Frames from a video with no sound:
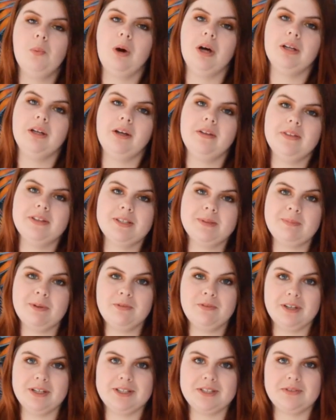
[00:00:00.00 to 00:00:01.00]
while others
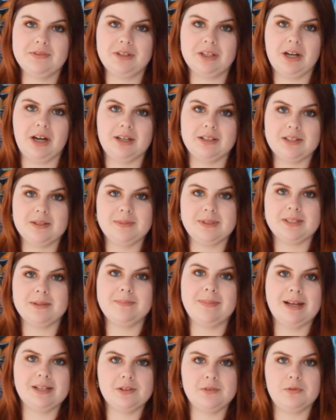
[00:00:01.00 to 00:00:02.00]
prefer to regard them as a
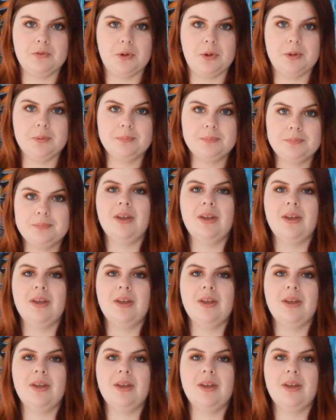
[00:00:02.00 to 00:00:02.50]
metaphor.